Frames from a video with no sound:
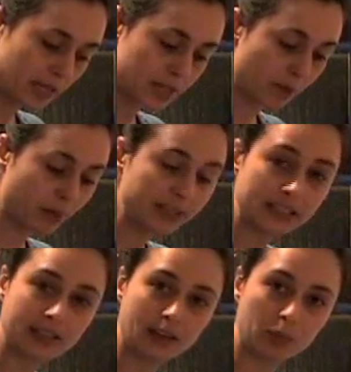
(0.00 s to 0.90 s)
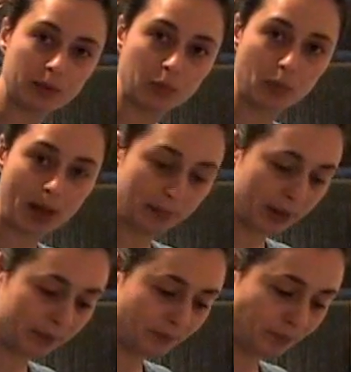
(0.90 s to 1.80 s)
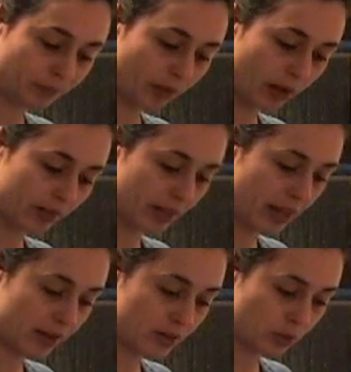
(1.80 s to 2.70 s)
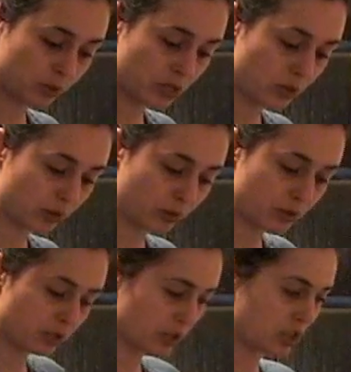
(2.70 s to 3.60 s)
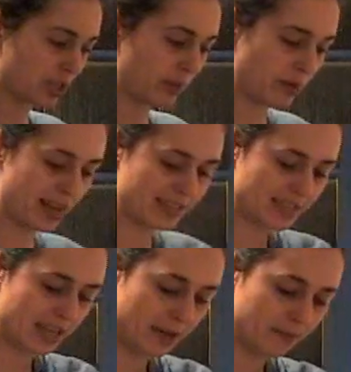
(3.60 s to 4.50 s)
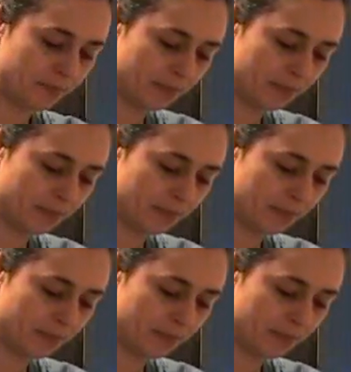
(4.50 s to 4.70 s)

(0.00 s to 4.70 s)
So it might need a little bit more pepper at the end or salt, so just keep tasting it.